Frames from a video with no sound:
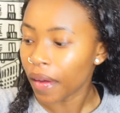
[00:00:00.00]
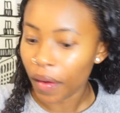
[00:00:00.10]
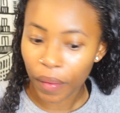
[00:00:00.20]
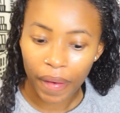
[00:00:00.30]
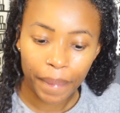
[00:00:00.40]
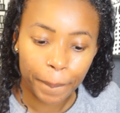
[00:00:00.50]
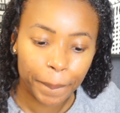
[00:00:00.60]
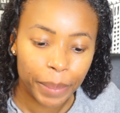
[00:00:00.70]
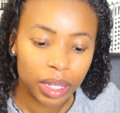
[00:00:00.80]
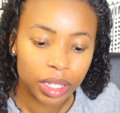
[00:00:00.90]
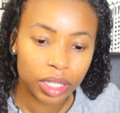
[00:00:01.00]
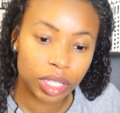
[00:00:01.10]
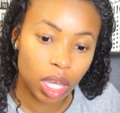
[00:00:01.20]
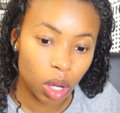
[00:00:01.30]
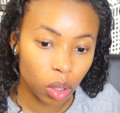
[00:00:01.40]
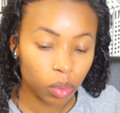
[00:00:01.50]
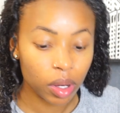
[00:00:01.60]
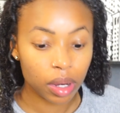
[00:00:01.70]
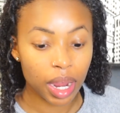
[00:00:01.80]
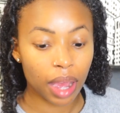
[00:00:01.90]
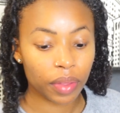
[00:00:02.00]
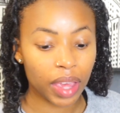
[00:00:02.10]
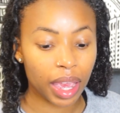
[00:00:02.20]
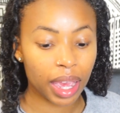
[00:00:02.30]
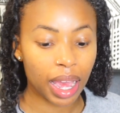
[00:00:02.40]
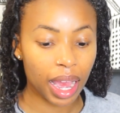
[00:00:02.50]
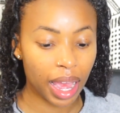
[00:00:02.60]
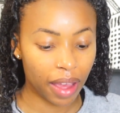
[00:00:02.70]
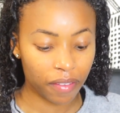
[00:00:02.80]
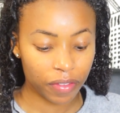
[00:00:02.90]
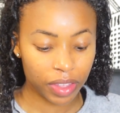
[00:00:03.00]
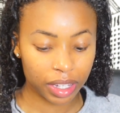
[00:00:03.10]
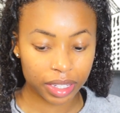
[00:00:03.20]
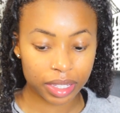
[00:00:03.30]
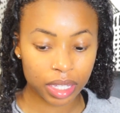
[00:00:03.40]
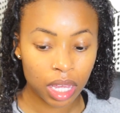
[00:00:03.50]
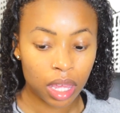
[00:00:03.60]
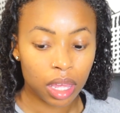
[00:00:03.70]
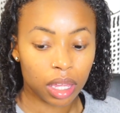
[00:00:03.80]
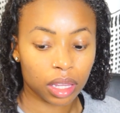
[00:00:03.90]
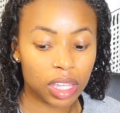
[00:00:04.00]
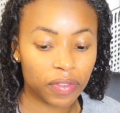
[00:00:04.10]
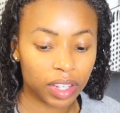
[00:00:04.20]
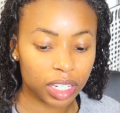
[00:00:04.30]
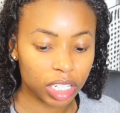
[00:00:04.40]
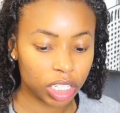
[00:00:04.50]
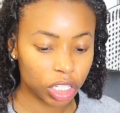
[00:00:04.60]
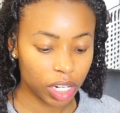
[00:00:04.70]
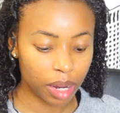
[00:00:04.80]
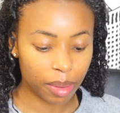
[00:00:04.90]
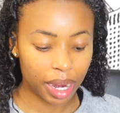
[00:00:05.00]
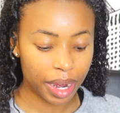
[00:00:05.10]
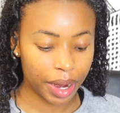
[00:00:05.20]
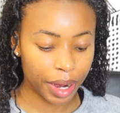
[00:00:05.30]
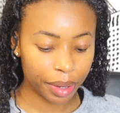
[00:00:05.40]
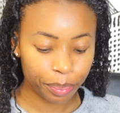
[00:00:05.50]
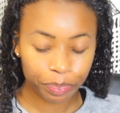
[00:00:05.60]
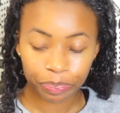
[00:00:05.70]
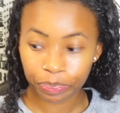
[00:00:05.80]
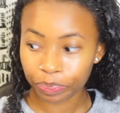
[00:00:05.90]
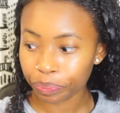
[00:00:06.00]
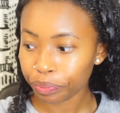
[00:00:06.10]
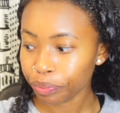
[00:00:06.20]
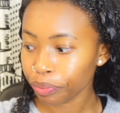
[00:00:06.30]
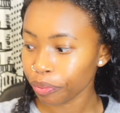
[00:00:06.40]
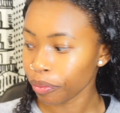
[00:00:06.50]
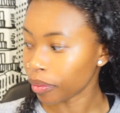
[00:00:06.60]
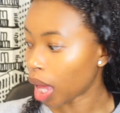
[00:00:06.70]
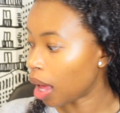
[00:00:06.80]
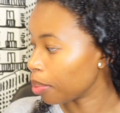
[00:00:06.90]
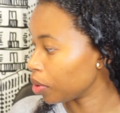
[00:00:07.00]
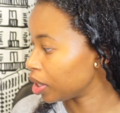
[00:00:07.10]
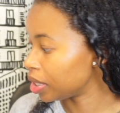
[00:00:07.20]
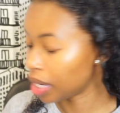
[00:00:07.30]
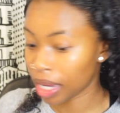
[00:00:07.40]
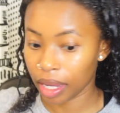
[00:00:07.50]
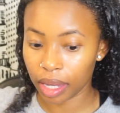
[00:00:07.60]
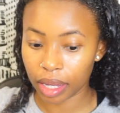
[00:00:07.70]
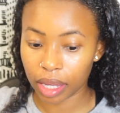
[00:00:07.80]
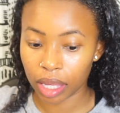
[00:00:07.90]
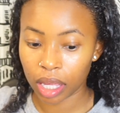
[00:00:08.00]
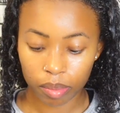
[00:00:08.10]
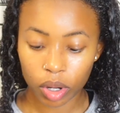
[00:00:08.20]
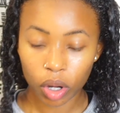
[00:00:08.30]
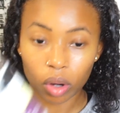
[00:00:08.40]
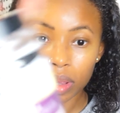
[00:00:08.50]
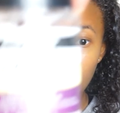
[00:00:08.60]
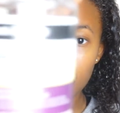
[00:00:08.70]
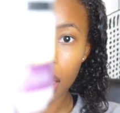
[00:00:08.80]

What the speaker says: Okay, so now that I have this leave-in conditioner in my hair, I'm going to take Curl La